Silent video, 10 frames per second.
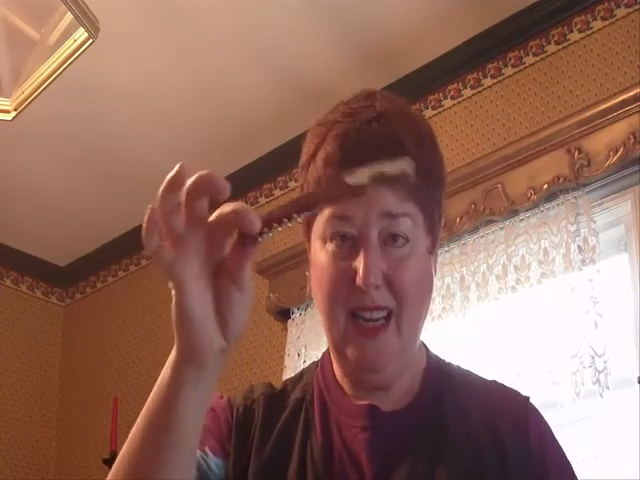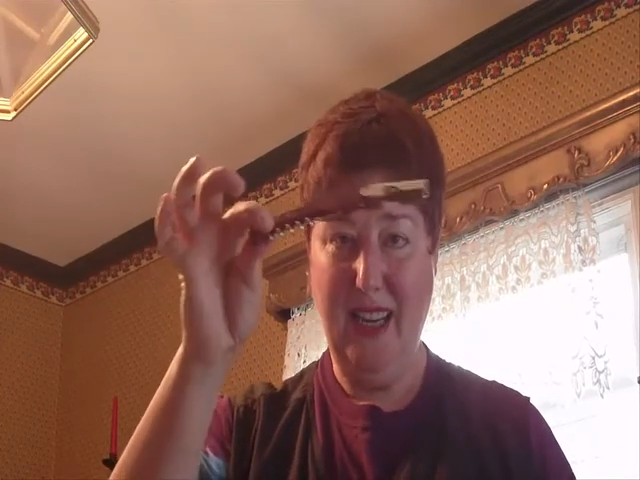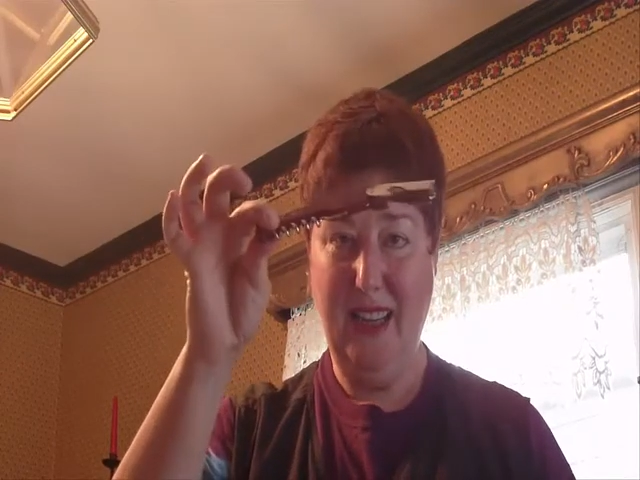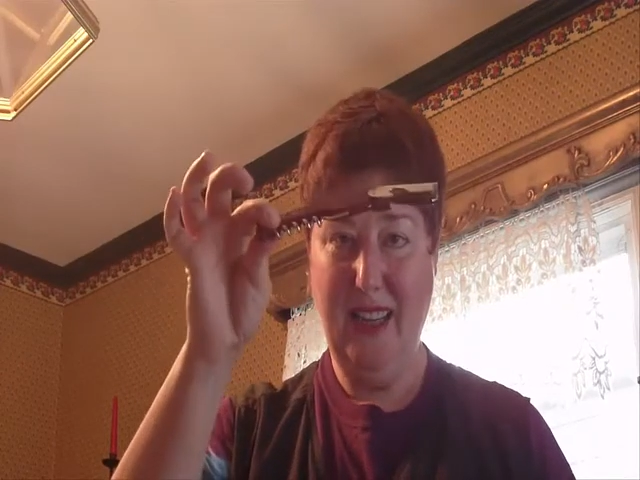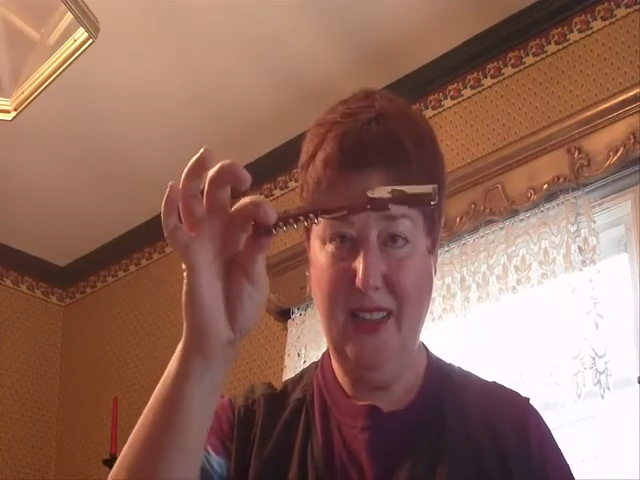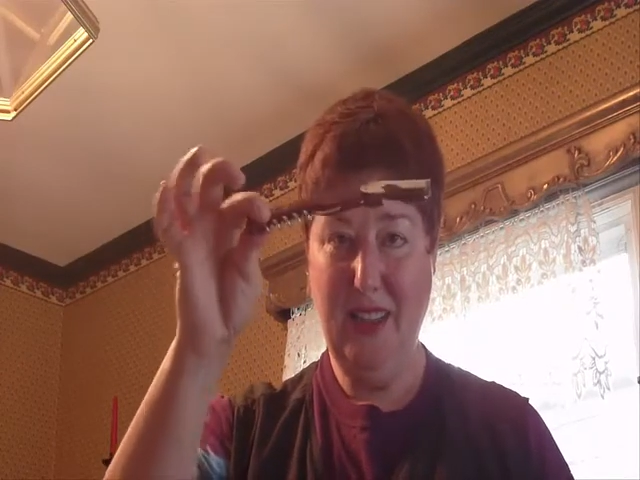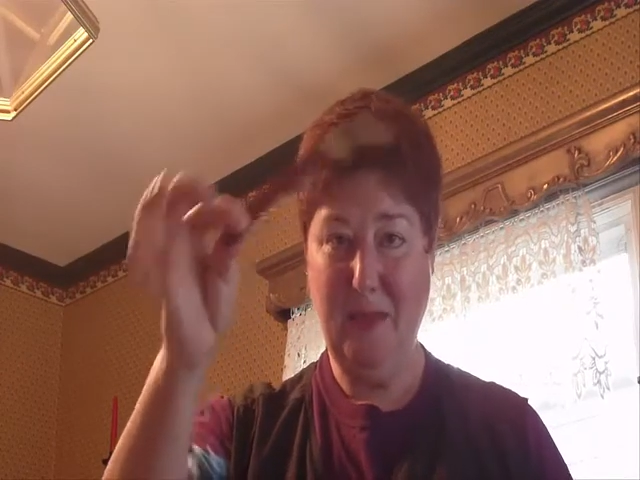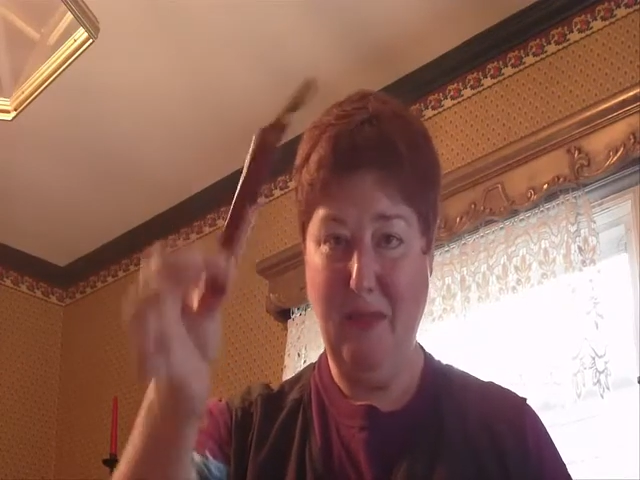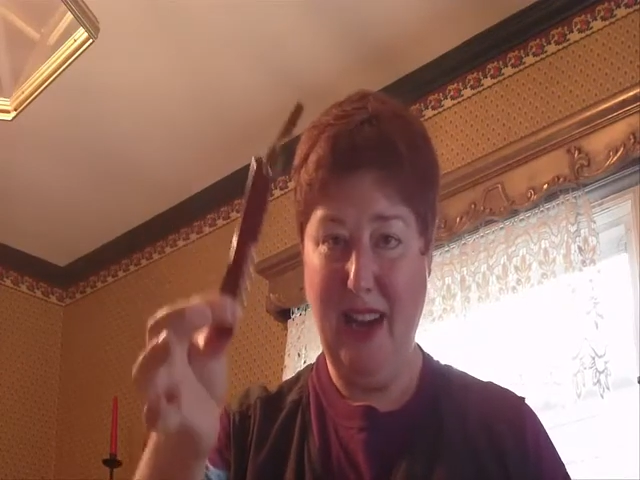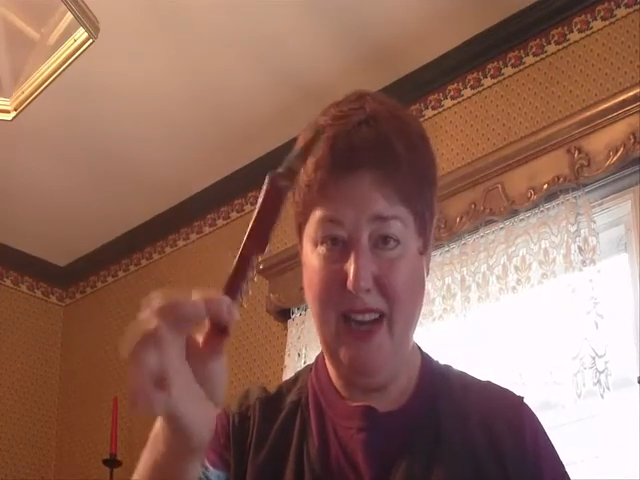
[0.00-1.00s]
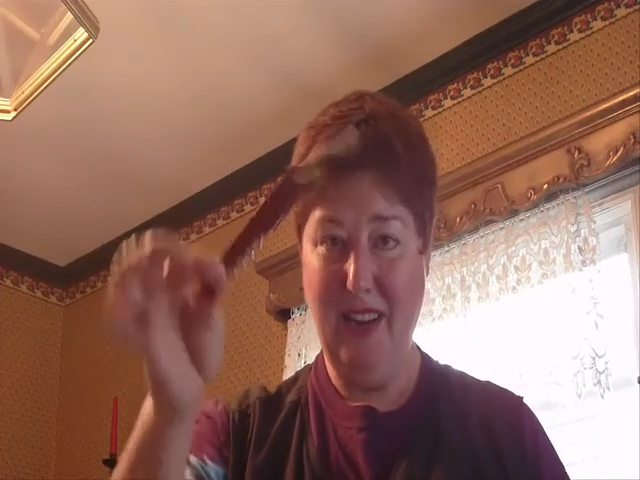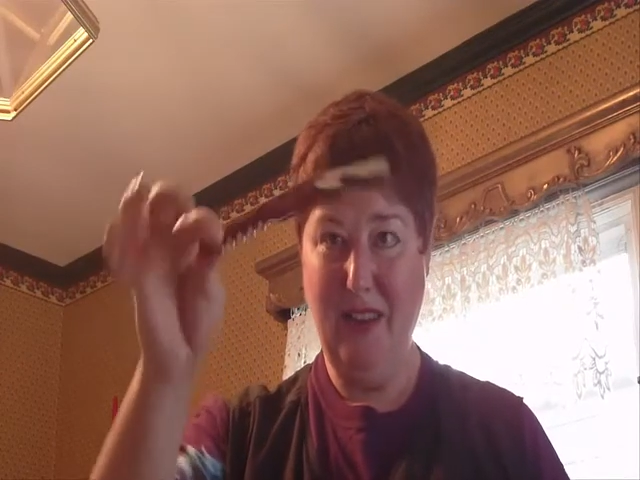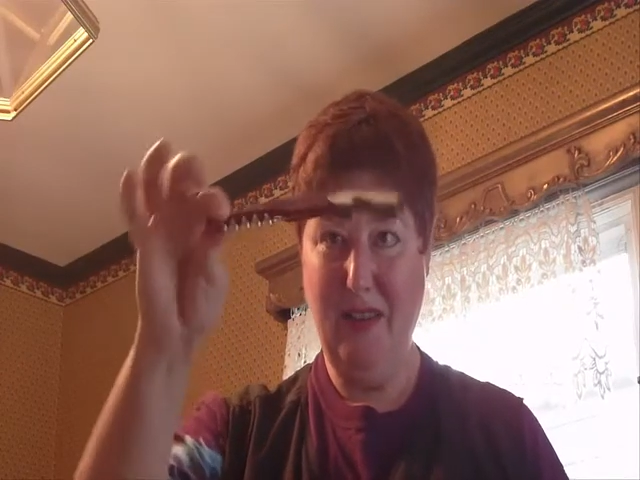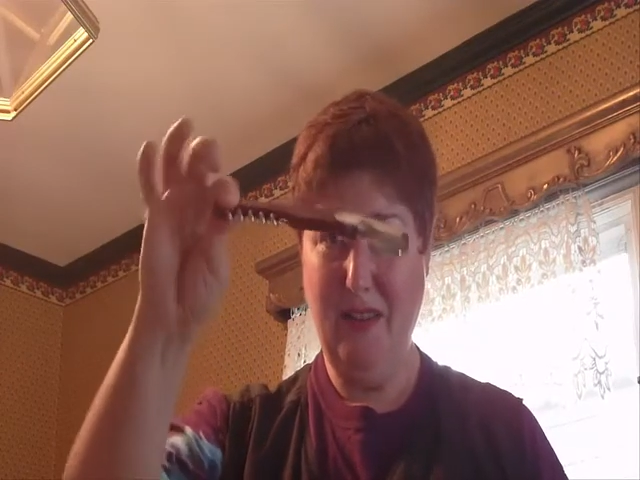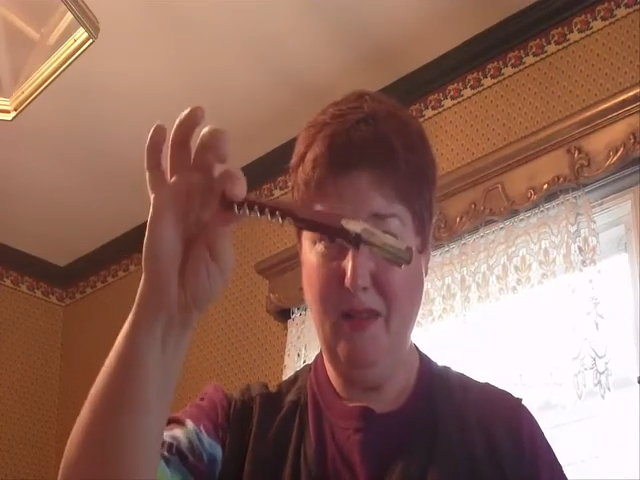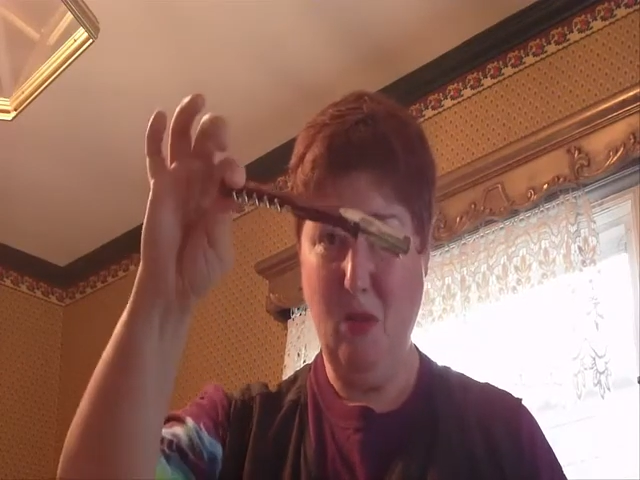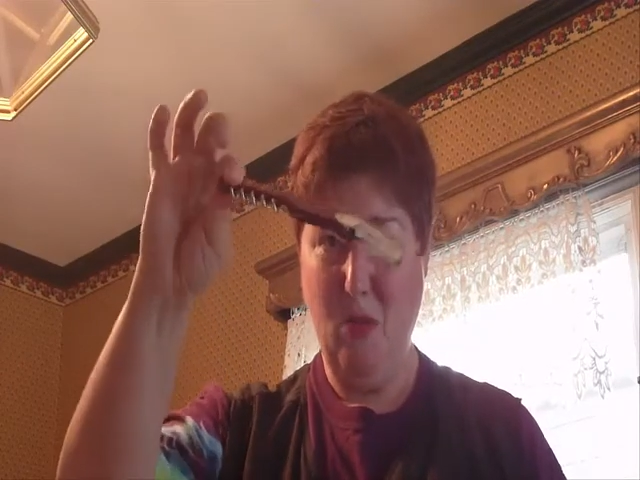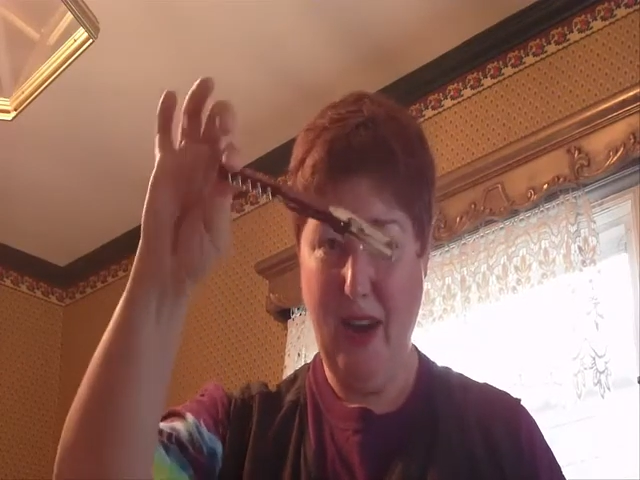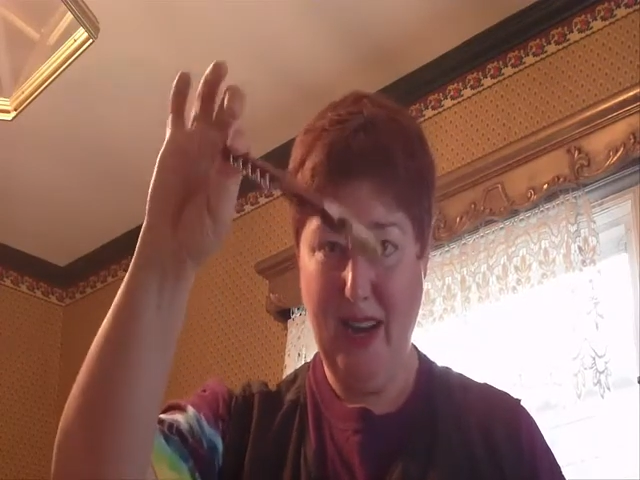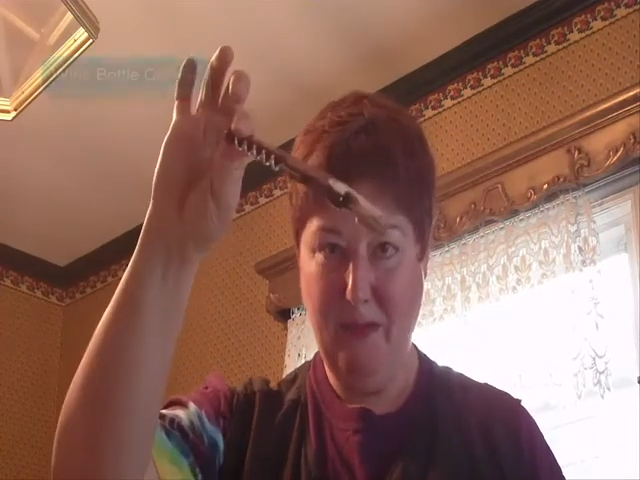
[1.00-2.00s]
is my own
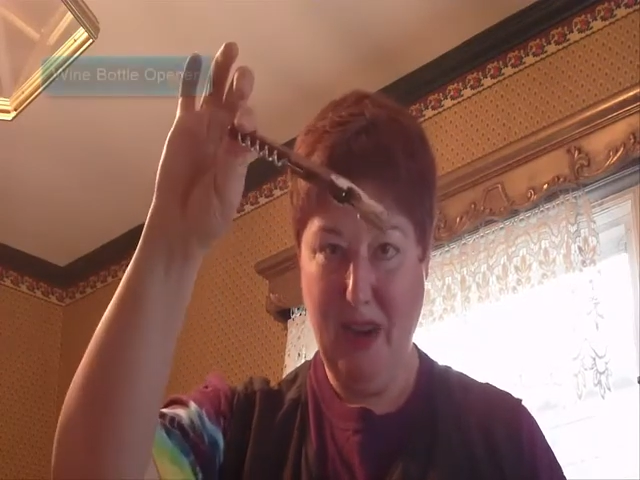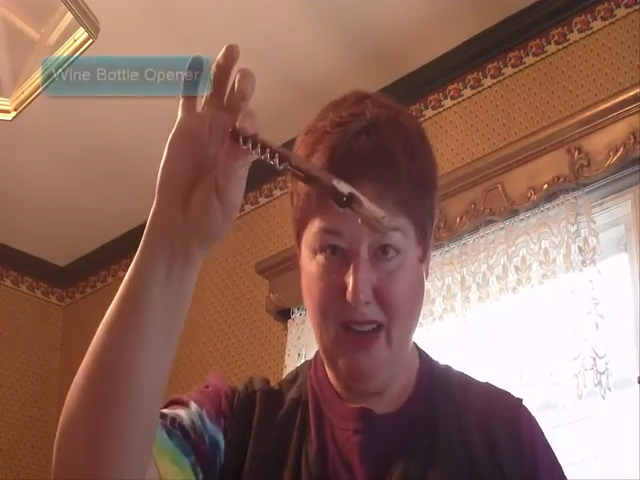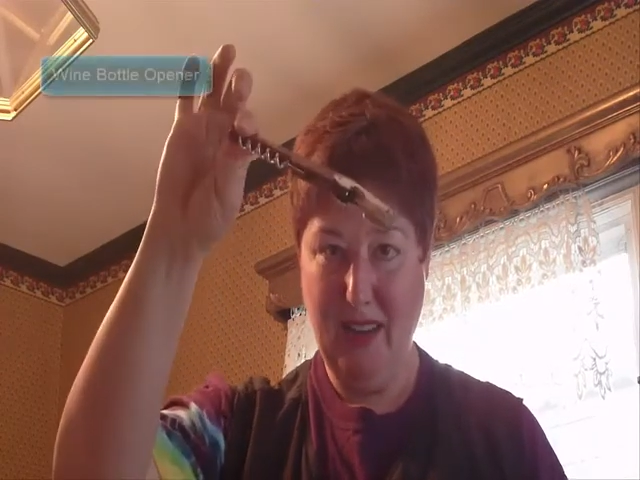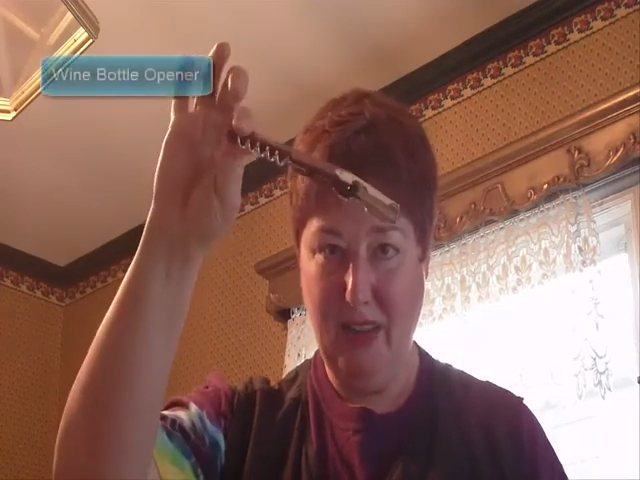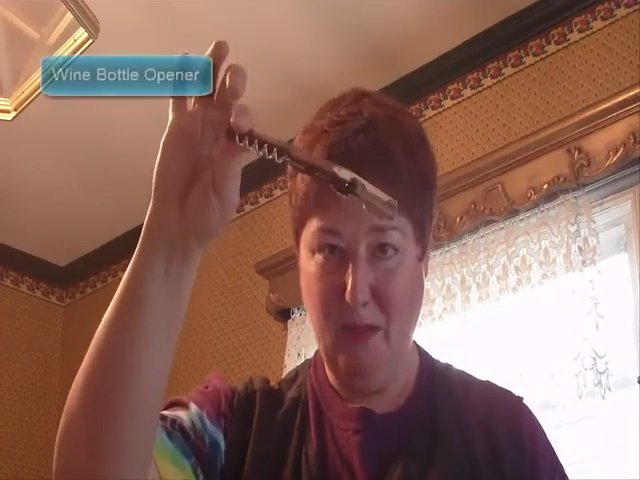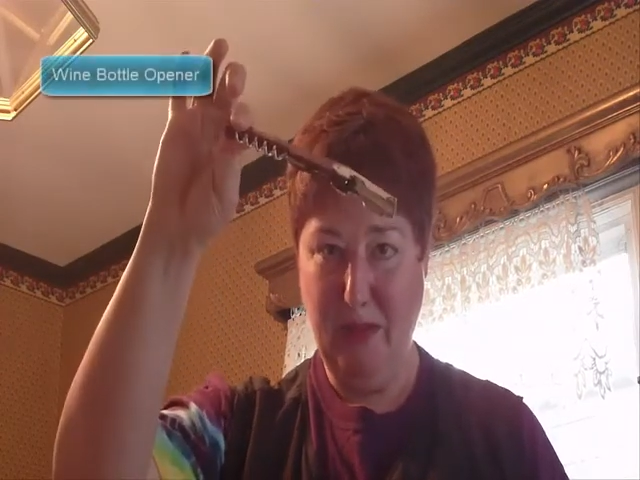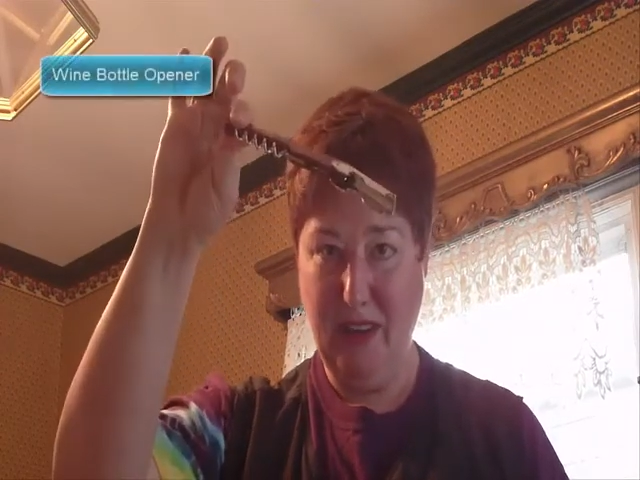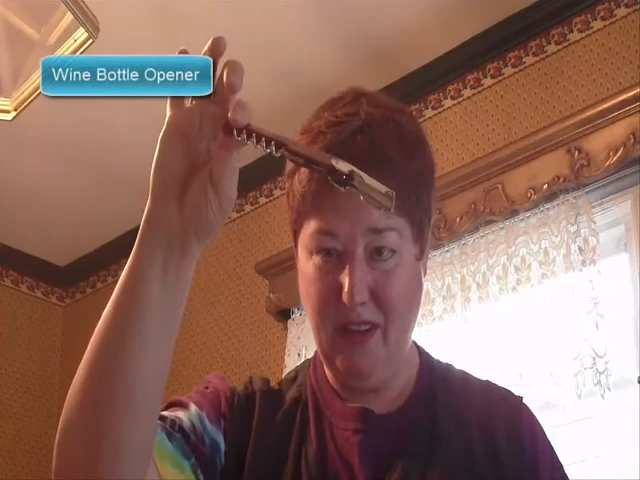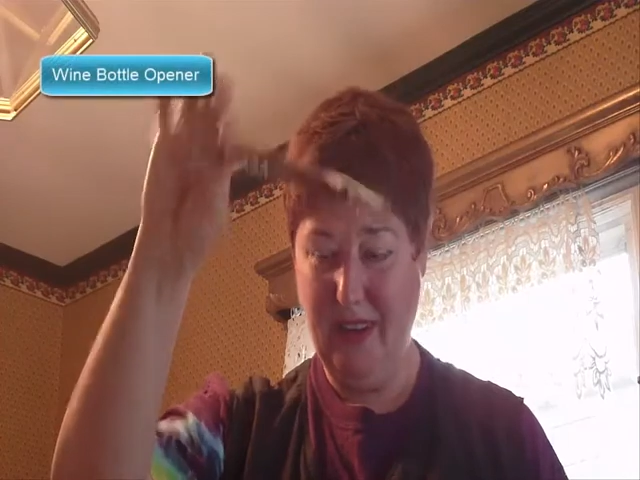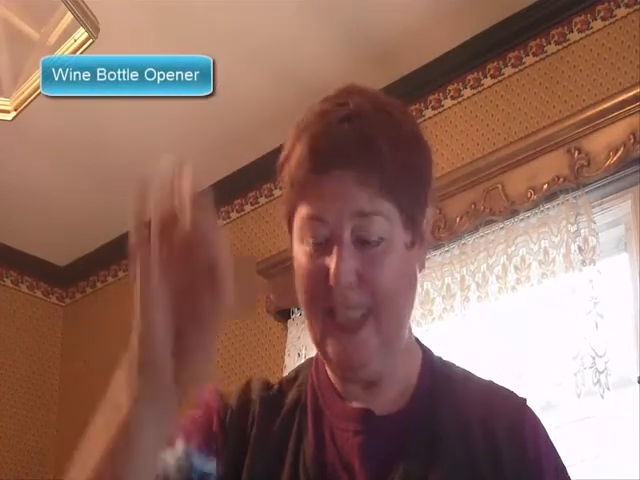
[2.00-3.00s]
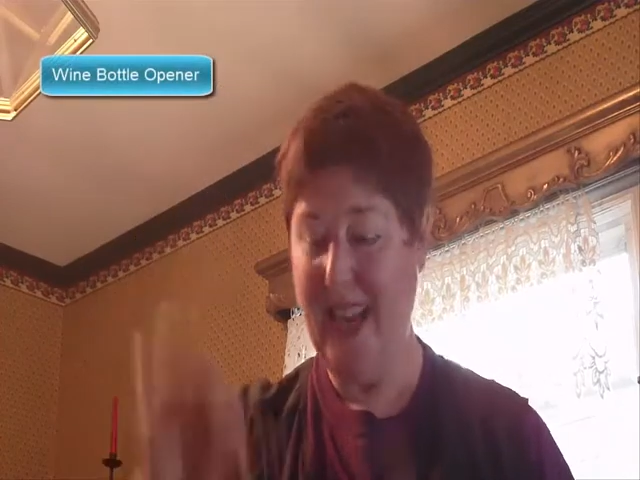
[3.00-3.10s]
wine bottle opener.